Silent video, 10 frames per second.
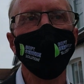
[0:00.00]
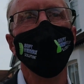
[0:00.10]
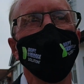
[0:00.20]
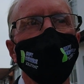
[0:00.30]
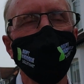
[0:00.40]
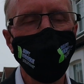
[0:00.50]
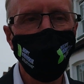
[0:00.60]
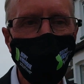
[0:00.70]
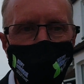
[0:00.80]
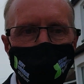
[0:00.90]
which was
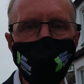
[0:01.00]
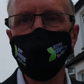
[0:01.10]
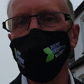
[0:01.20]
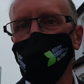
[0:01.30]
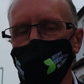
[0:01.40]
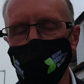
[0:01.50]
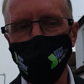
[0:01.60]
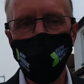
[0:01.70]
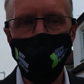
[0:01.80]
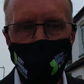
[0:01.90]
try and streamline some
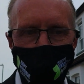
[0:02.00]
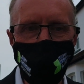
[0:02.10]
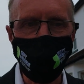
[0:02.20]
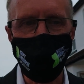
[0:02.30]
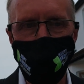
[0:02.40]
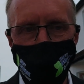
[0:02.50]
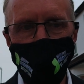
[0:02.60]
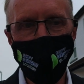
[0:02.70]
of that process,